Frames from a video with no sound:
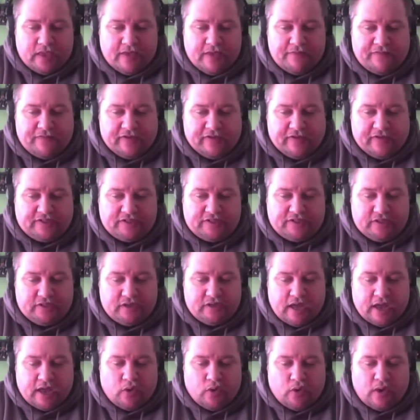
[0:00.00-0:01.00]

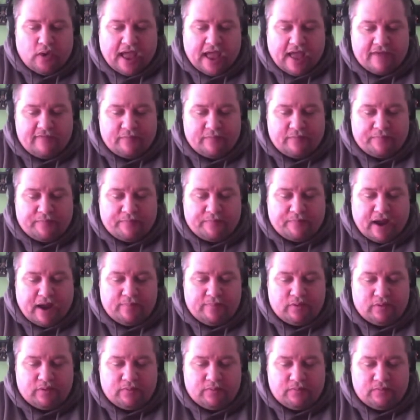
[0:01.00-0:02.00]
I don't have a
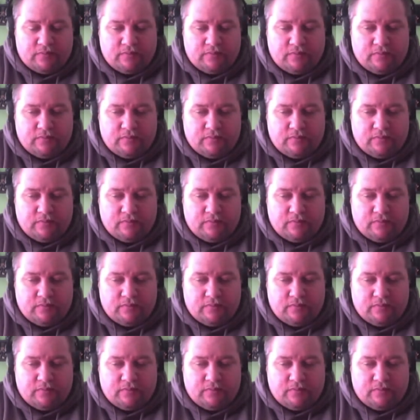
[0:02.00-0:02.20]
problem.